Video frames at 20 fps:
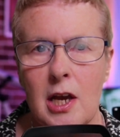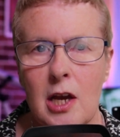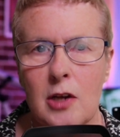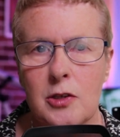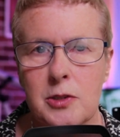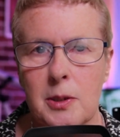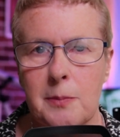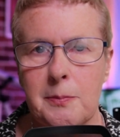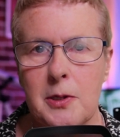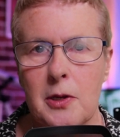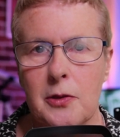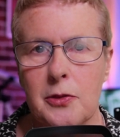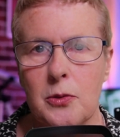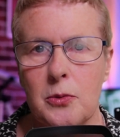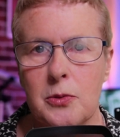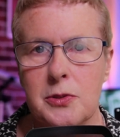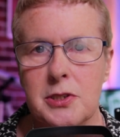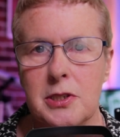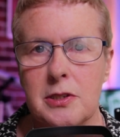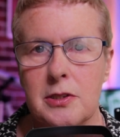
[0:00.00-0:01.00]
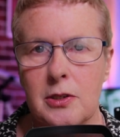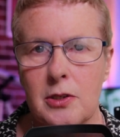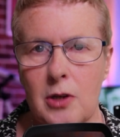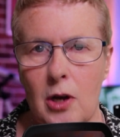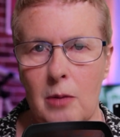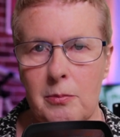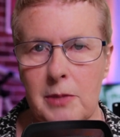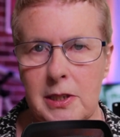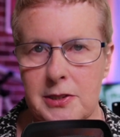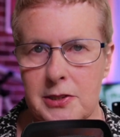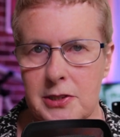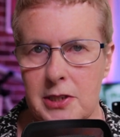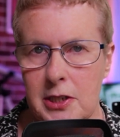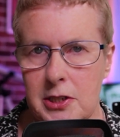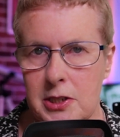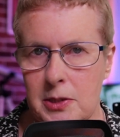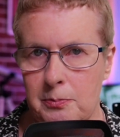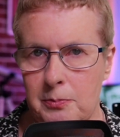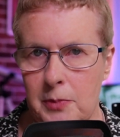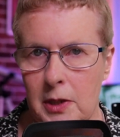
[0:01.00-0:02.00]
Drop your thoughts in the comments
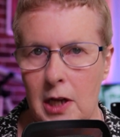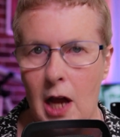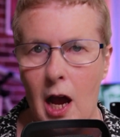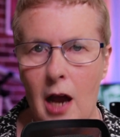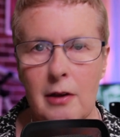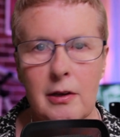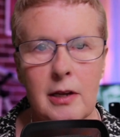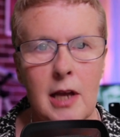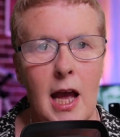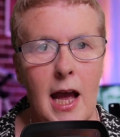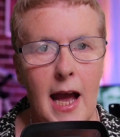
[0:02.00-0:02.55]
section below,